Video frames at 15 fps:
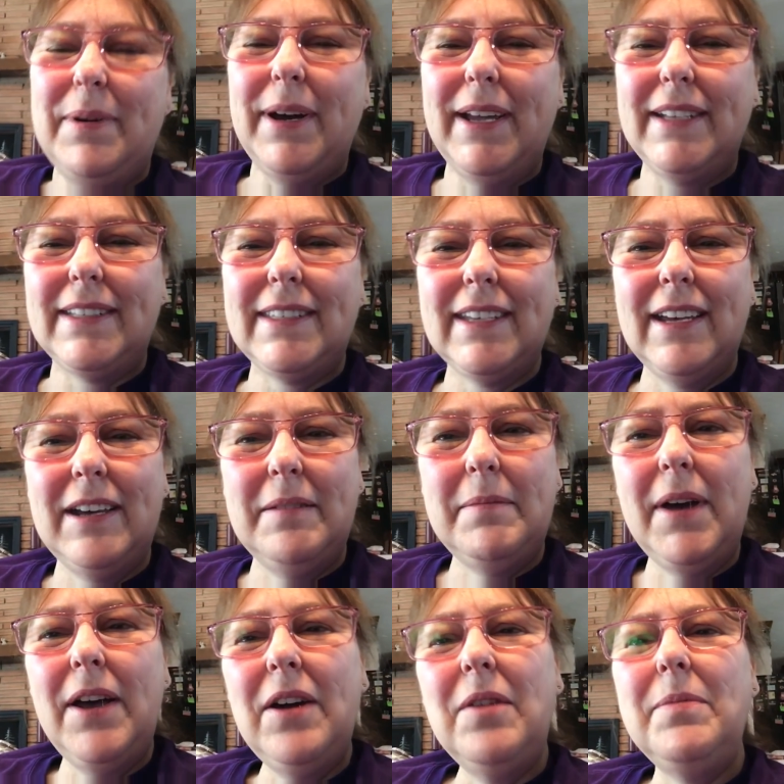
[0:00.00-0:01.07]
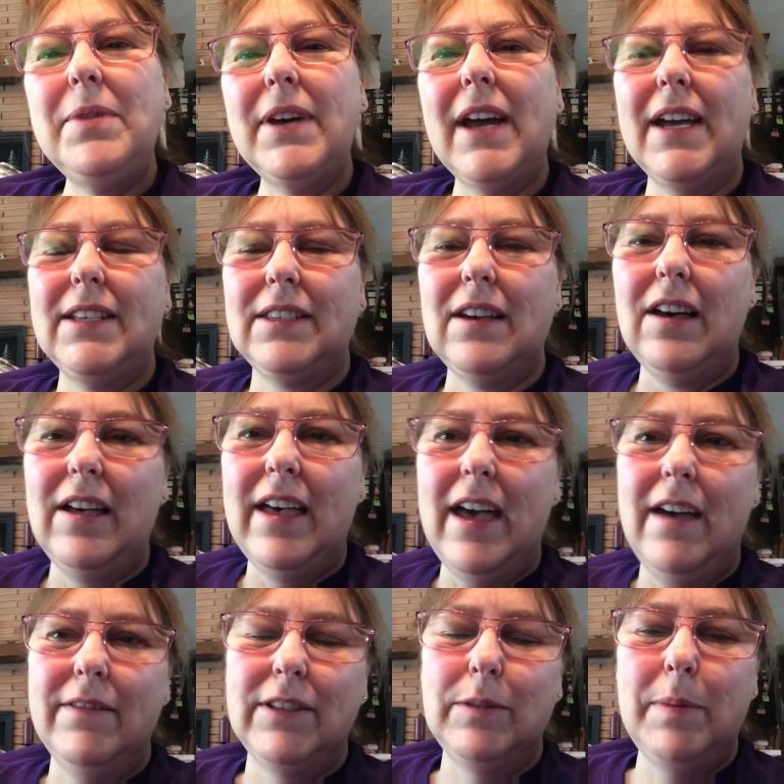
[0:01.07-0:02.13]
but um, I hope you guys all
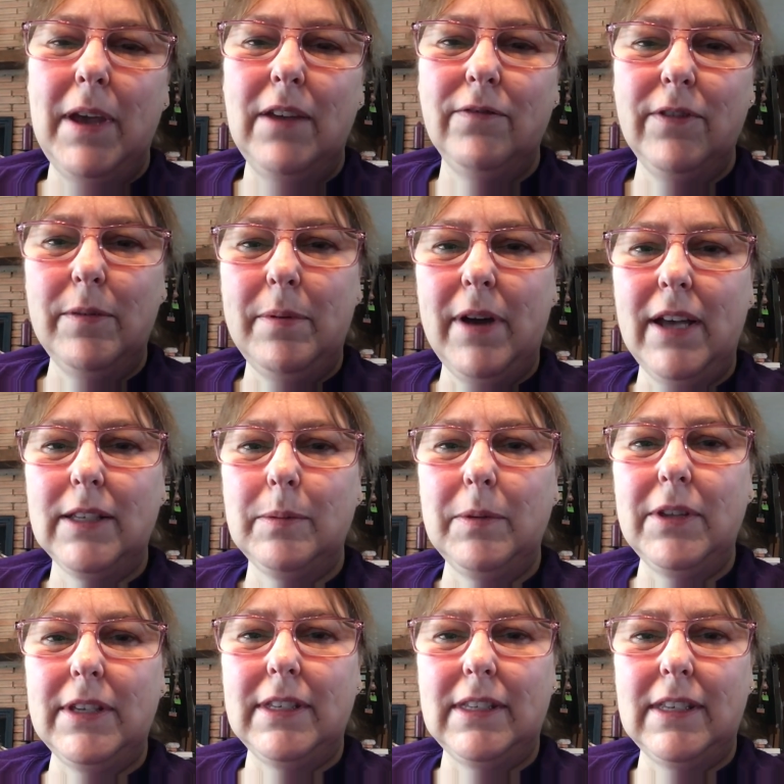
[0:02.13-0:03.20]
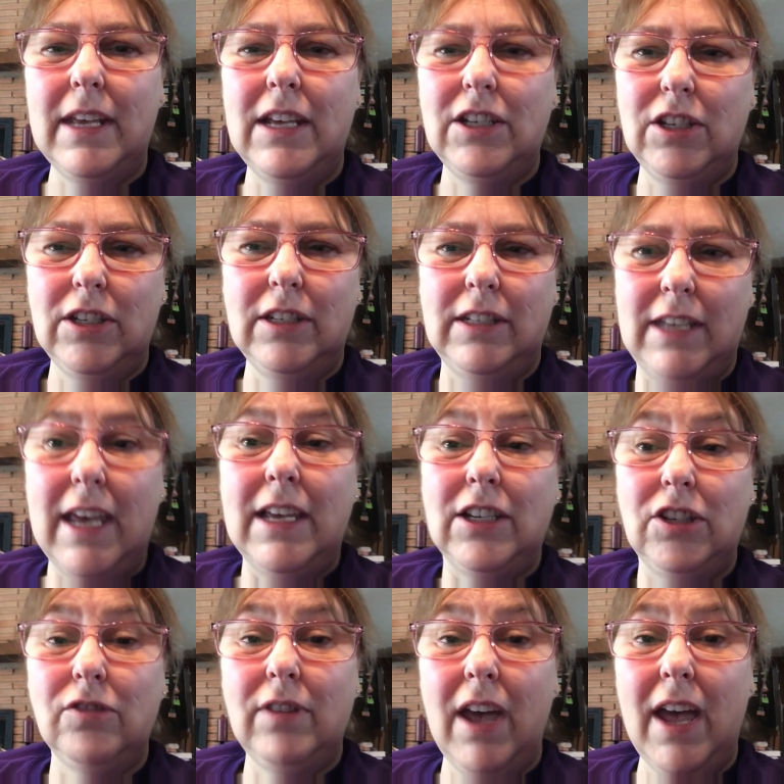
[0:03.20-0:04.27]
have as pain-free possible as, as day
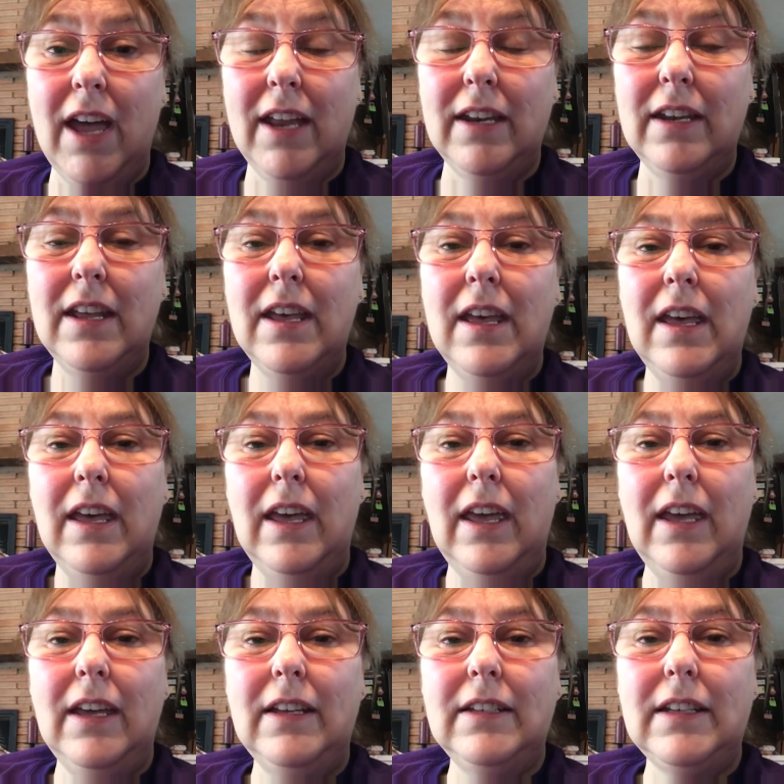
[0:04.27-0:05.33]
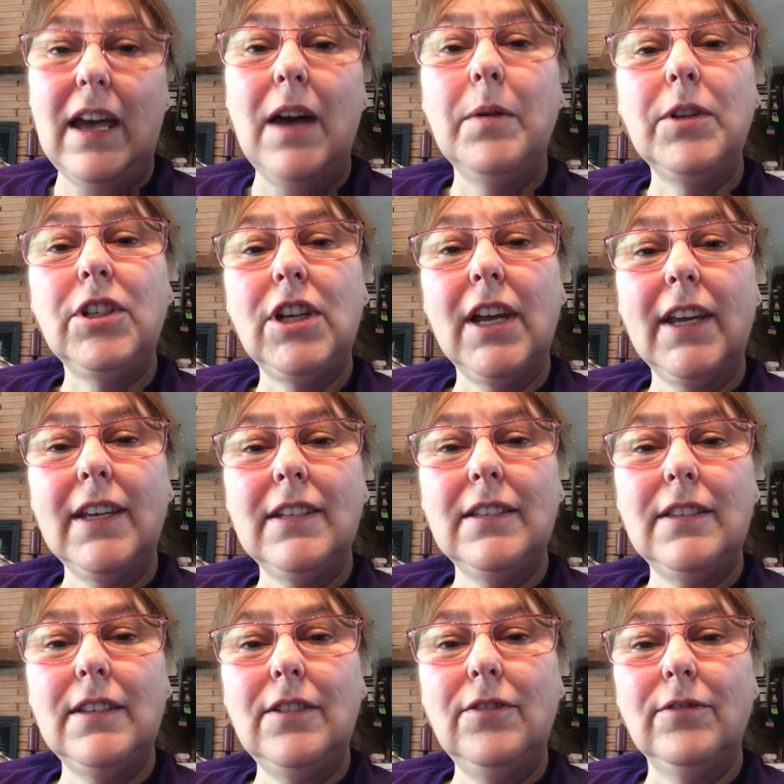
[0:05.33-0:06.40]
as you can. And I will check in
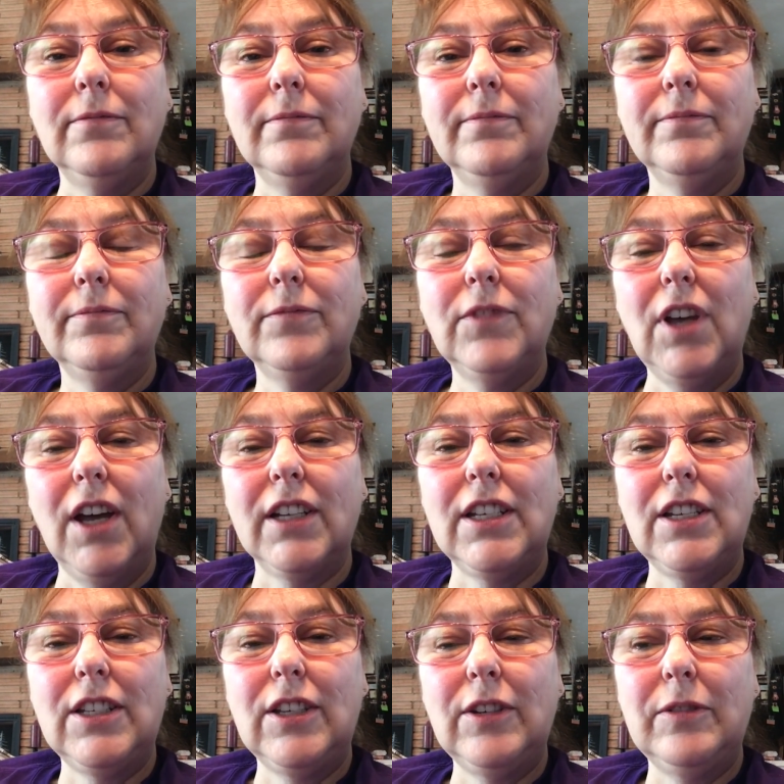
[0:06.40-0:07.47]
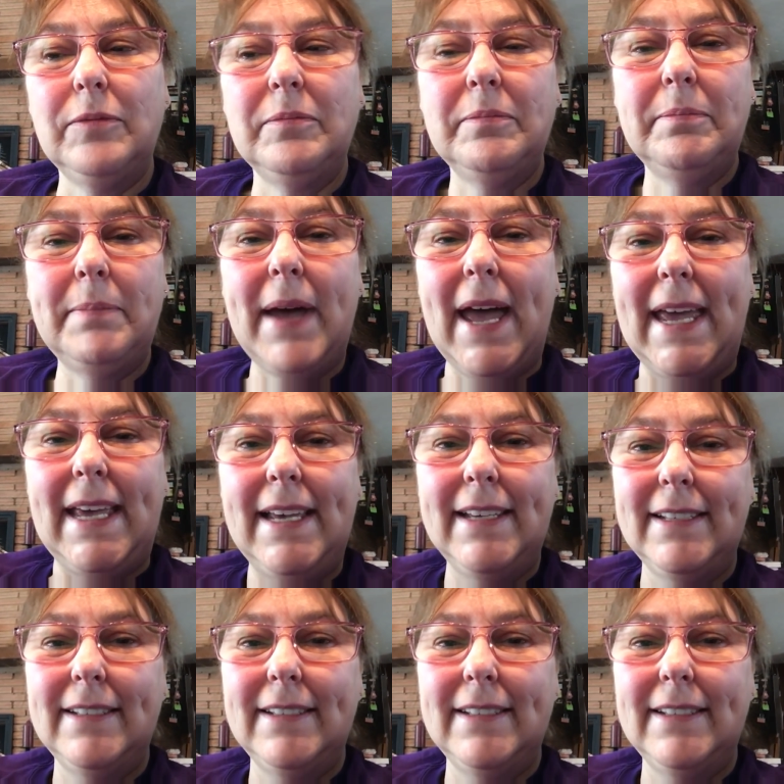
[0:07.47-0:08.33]
soon. Talk to you soon. Bye.